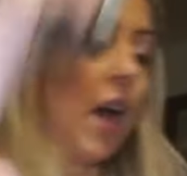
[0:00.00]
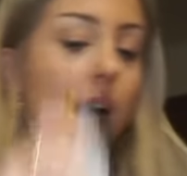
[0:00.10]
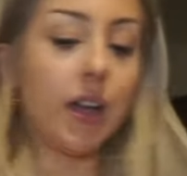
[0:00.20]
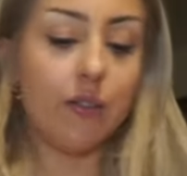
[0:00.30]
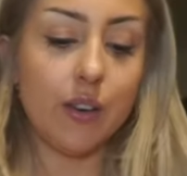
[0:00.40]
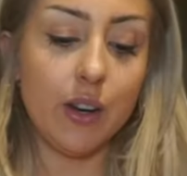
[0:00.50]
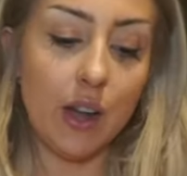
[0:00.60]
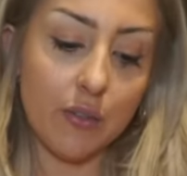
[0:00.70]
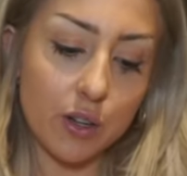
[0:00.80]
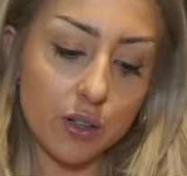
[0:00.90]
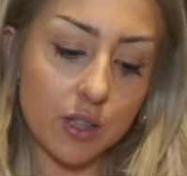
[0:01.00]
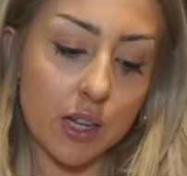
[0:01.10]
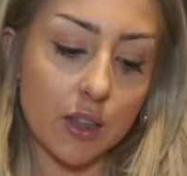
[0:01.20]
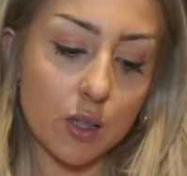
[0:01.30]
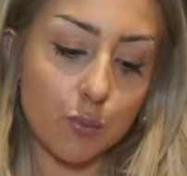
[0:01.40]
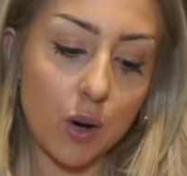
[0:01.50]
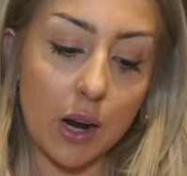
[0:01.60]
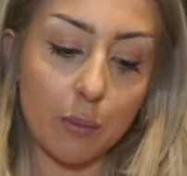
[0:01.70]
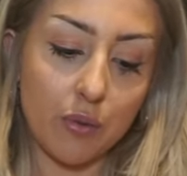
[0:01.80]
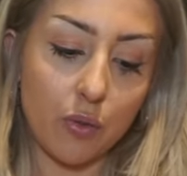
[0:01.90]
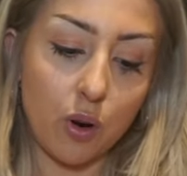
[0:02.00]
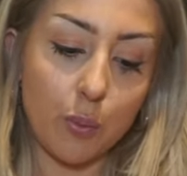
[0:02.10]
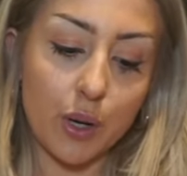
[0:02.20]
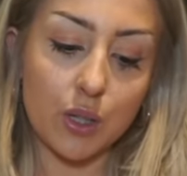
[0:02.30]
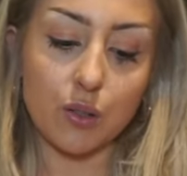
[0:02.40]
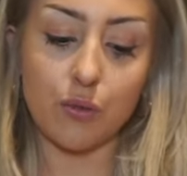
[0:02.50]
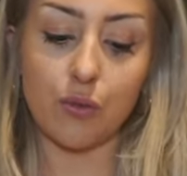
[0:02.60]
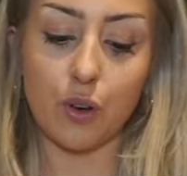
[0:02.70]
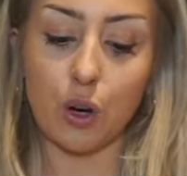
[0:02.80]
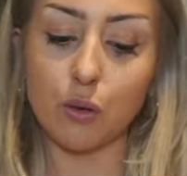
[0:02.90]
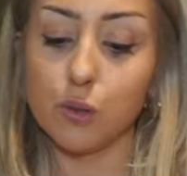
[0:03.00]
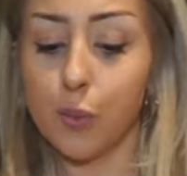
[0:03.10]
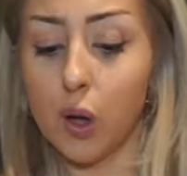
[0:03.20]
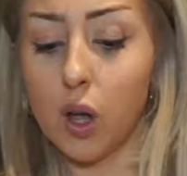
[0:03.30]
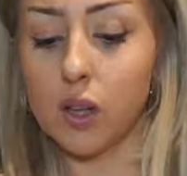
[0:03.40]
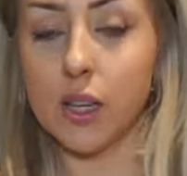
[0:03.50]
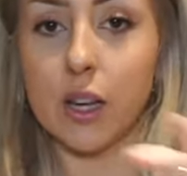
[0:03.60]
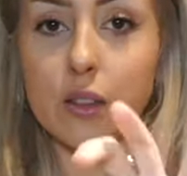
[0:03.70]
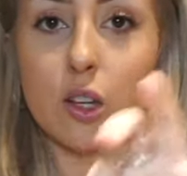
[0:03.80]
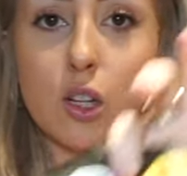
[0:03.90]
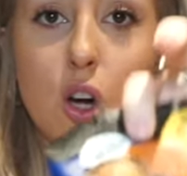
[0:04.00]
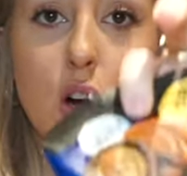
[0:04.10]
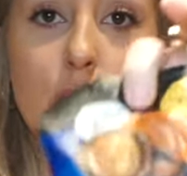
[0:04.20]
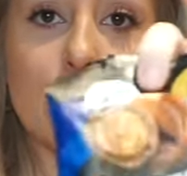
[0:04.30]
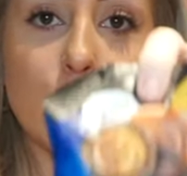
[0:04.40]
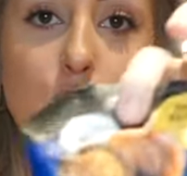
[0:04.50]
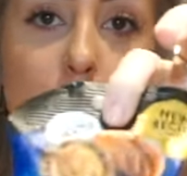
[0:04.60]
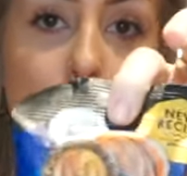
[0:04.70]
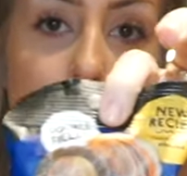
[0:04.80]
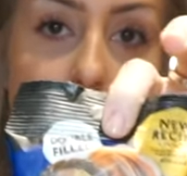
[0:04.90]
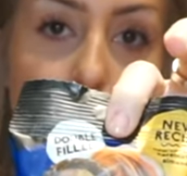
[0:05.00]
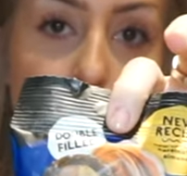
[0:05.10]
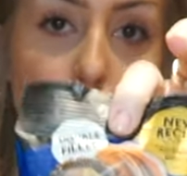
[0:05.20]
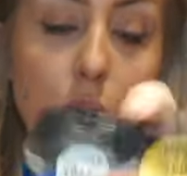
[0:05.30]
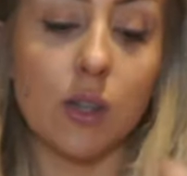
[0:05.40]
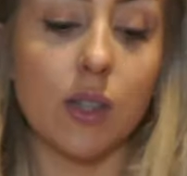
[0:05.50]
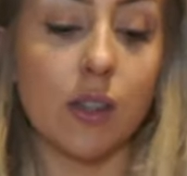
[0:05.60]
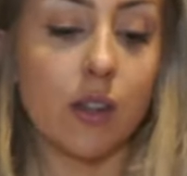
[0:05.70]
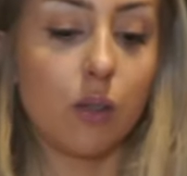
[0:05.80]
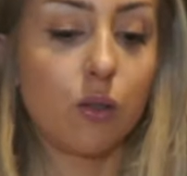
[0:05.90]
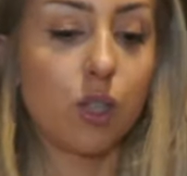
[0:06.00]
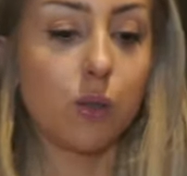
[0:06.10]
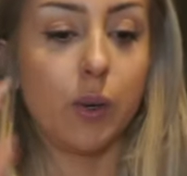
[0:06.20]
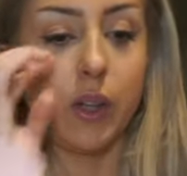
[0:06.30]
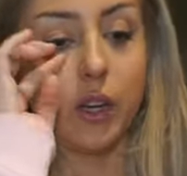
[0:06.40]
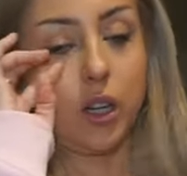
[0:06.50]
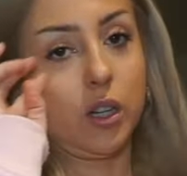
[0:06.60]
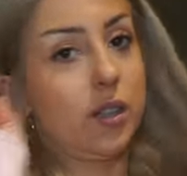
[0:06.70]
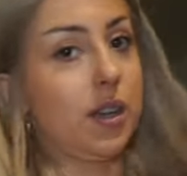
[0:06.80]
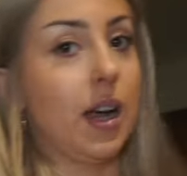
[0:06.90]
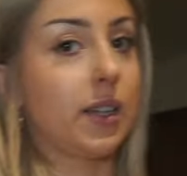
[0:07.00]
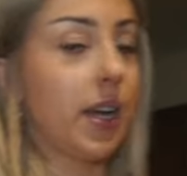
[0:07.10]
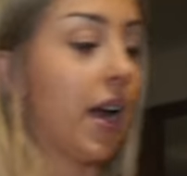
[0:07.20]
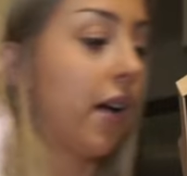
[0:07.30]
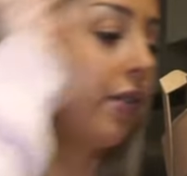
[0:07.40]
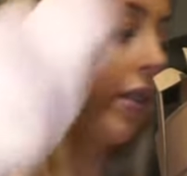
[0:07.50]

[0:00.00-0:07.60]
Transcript: I have never seen this brand before, but it's Froze Balls. I got the caramel chocolate peanut butter ones. I thought this would just be like a good snack to have.